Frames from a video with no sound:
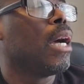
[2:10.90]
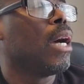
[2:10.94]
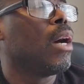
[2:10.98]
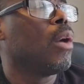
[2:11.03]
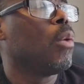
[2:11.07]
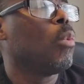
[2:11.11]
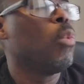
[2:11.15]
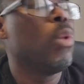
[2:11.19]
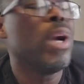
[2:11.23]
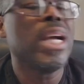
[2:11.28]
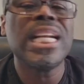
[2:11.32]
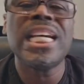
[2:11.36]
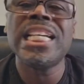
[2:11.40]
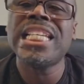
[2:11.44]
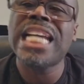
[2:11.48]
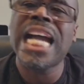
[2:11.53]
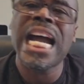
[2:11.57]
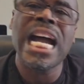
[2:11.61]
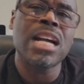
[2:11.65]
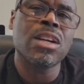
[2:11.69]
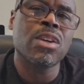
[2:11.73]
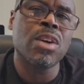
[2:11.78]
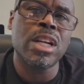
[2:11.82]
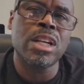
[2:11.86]
When are
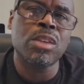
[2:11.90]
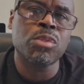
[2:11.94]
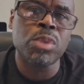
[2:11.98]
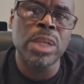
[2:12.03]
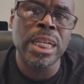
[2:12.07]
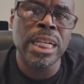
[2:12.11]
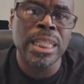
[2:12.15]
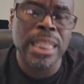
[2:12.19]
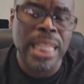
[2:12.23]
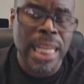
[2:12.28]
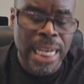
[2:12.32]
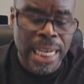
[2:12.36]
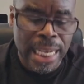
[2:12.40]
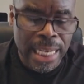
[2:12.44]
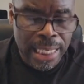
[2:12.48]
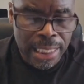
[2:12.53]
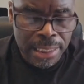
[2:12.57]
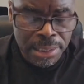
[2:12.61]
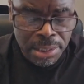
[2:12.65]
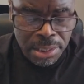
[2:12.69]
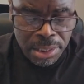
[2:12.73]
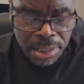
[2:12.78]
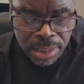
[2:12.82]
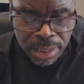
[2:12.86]
y'all gonna
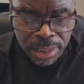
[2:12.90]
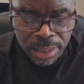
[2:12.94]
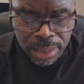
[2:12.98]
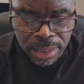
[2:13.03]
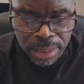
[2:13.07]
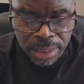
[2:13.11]
realize